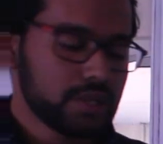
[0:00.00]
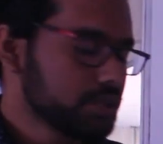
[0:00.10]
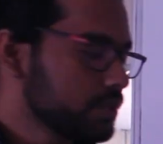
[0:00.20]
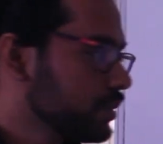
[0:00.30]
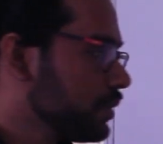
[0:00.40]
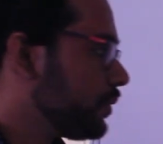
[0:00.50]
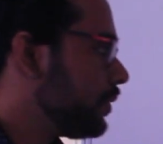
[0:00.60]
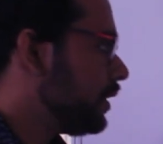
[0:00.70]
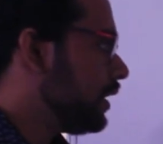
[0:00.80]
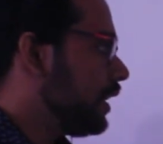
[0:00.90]
So
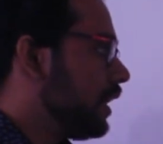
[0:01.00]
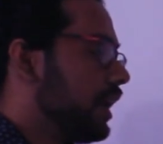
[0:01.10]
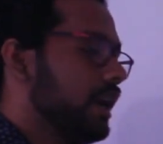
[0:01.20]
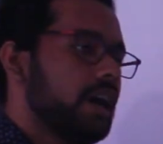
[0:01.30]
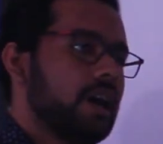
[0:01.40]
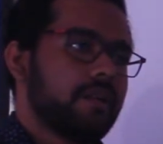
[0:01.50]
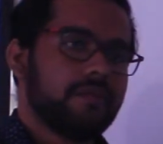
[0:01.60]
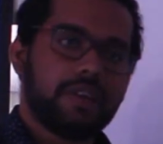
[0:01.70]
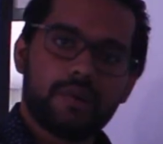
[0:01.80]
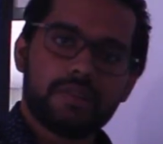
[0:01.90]

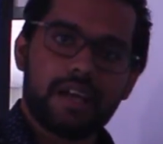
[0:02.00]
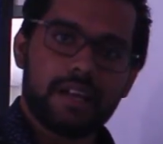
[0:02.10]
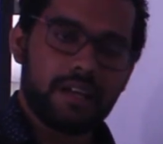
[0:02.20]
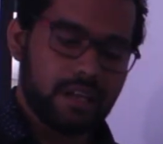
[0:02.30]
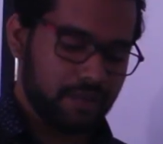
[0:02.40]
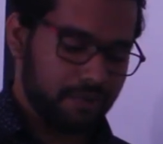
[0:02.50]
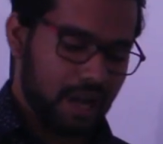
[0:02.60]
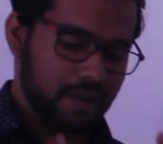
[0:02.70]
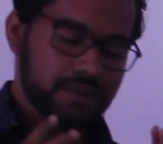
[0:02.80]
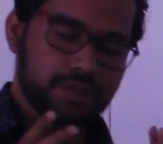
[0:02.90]
we know that if you
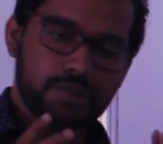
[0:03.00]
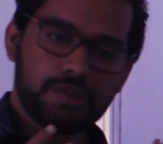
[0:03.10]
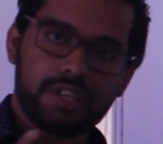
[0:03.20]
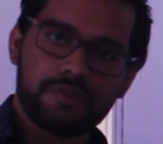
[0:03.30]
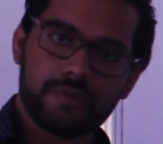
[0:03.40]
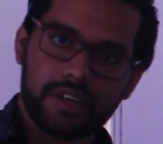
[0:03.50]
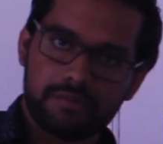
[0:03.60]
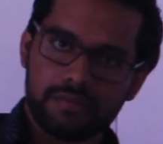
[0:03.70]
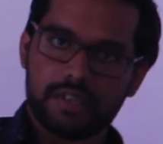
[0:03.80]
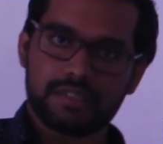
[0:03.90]
have two
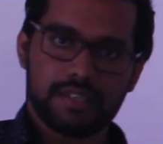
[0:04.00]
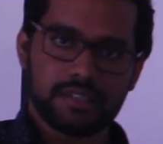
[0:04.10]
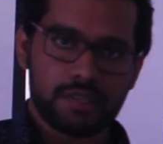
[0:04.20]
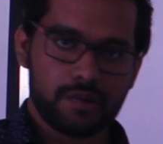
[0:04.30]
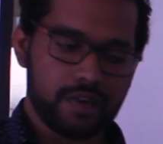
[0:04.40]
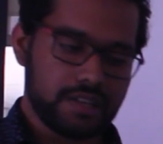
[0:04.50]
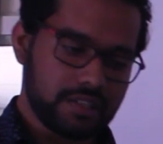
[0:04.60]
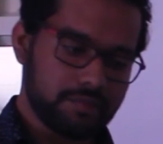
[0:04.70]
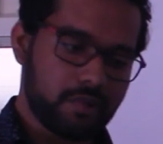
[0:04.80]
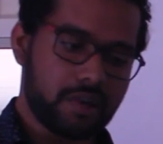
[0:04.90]
different masses, one is
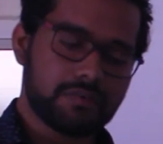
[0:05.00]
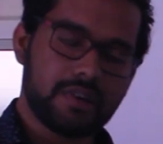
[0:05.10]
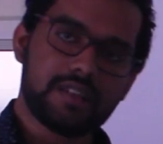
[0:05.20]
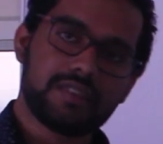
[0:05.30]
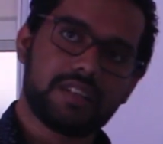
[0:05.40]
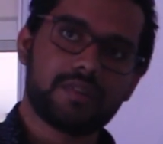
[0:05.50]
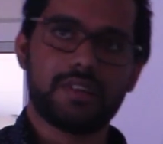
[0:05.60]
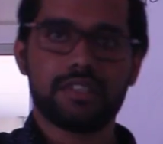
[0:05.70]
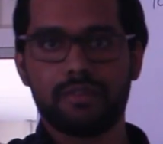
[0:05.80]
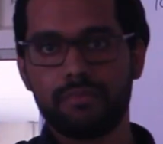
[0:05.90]
a smaller mass, another
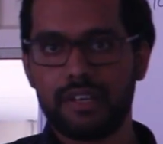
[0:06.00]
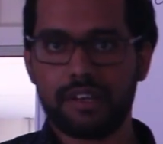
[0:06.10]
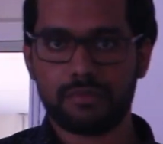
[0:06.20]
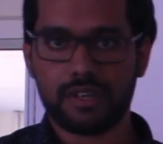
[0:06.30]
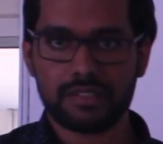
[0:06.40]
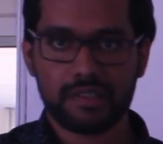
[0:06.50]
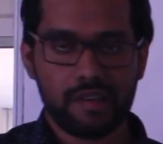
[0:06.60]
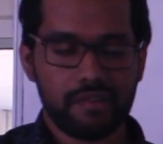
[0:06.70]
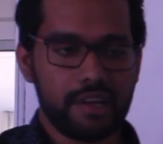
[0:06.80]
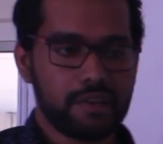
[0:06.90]
one is a bigger mass,
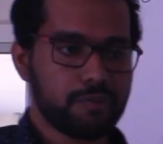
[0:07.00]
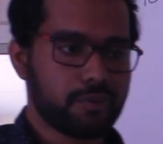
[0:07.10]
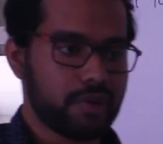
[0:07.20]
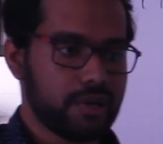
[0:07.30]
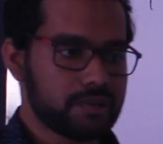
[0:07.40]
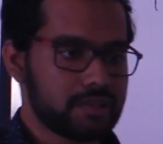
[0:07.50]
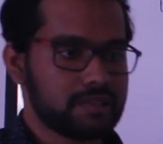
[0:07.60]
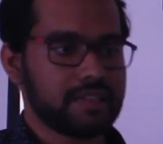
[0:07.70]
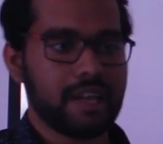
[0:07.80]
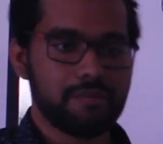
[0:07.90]
we need to produce the
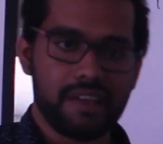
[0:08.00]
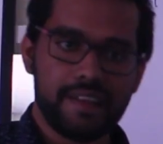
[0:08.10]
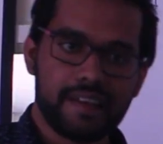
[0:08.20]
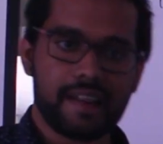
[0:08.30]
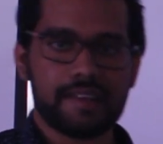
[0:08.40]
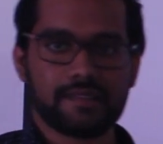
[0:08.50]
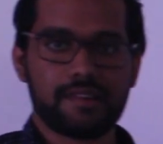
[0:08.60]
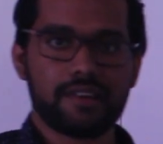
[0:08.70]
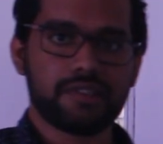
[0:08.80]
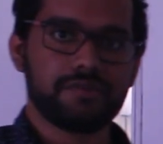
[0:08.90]
same linear
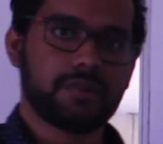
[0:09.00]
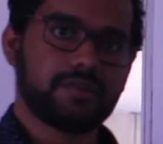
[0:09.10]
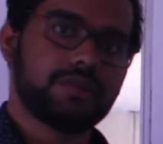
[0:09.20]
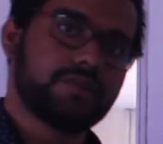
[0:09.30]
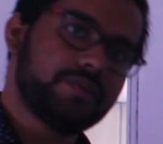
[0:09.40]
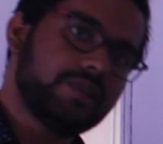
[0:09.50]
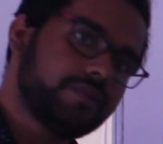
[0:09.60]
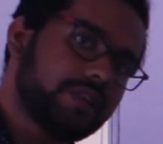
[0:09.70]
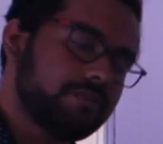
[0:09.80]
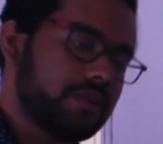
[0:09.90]
acceleration for the two
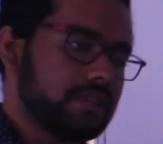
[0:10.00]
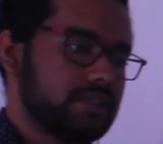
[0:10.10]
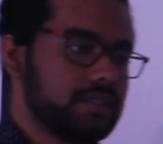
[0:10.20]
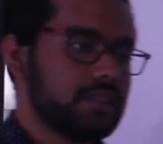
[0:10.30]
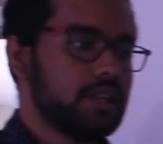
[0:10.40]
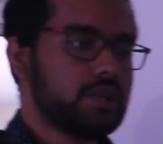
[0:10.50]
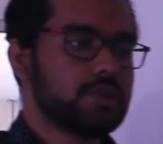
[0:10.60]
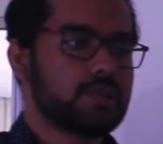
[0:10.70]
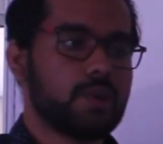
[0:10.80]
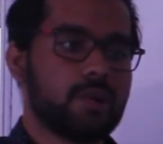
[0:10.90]
different masses.
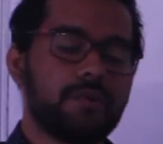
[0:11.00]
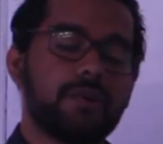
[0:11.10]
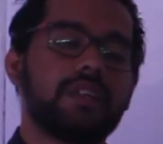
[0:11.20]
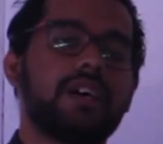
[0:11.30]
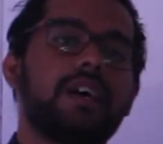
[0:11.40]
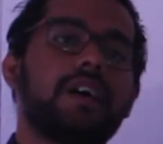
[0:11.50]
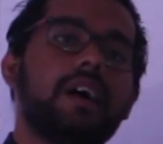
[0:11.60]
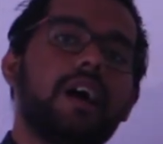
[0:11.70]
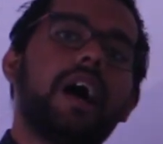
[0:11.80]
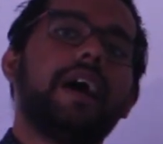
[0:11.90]
So for
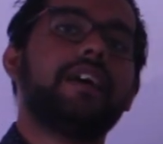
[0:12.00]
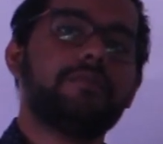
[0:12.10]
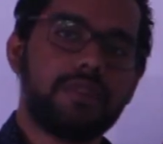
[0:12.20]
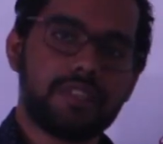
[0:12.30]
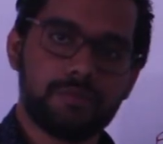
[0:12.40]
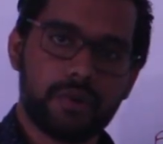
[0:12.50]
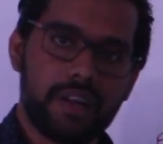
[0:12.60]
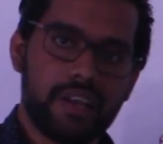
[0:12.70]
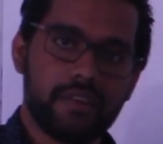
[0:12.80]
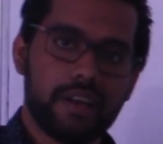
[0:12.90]
the higher mass
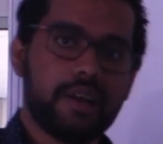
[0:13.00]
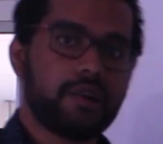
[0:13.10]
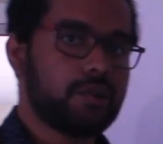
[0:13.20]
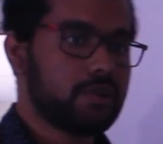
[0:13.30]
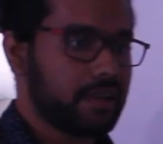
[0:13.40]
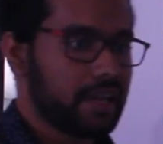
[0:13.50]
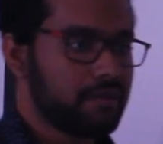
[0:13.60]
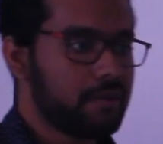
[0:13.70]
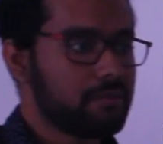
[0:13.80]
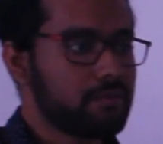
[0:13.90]
body, we need to
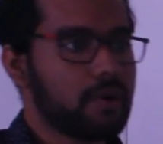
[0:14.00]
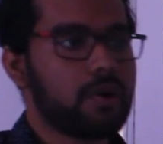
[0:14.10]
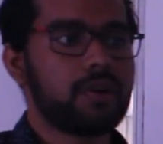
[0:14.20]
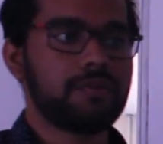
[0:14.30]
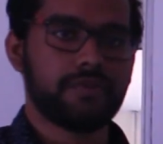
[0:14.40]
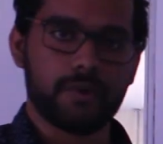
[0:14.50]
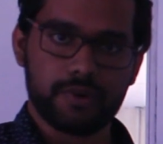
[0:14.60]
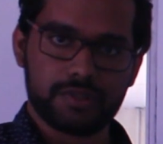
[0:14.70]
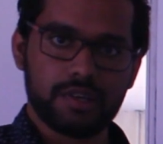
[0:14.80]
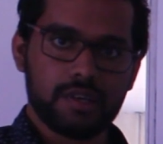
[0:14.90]
give more
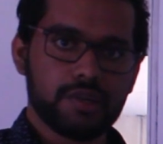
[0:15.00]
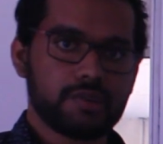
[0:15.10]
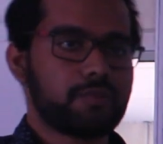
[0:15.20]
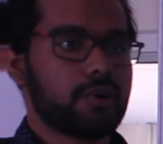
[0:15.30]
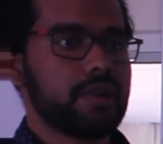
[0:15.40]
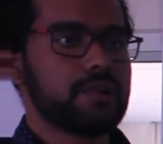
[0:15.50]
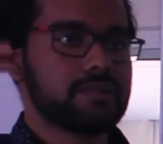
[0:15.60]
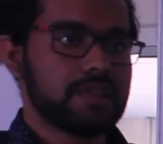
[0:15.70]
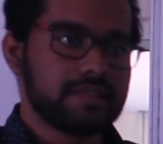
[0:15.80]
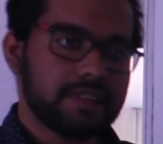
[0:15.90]
force to produce
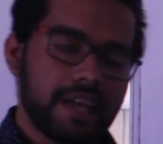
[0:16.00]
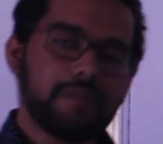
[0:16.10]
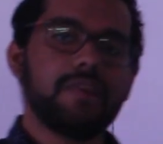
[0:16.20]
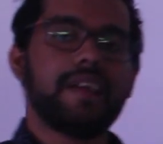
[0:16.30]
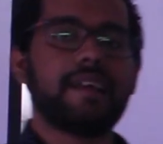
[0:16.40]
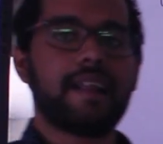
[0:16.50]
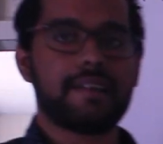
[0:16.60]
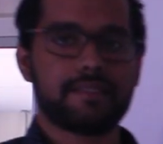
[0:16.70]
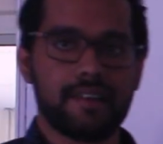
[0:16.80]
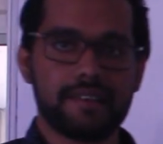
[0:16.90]
the same linear
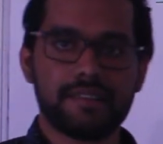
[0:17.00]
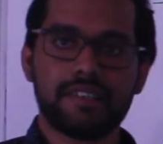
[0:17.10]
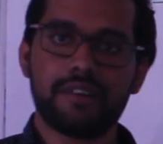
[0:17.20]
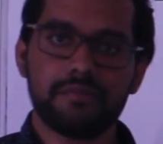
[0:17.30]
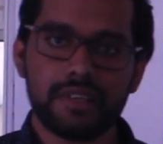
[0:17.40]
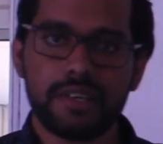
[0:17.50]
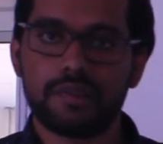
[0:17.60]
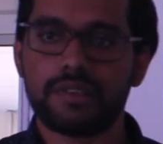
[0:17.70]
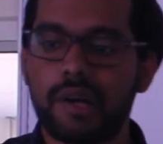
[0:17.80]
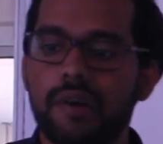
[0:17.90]
acceleration compared
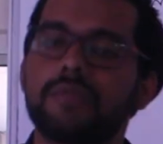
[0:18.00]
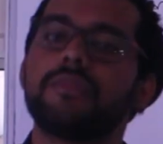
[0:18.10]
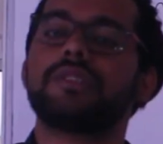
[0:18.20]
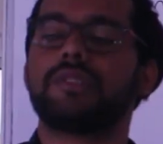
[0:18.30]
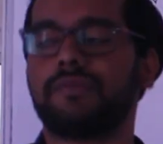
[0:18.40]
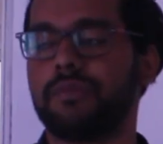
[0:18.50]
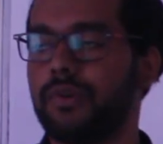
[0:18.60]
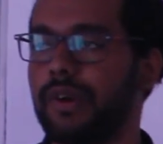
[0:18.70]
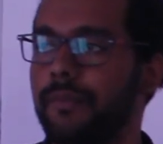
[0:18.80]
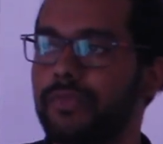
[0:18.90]
to the lower mass of the
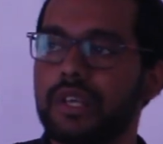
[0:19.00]
body.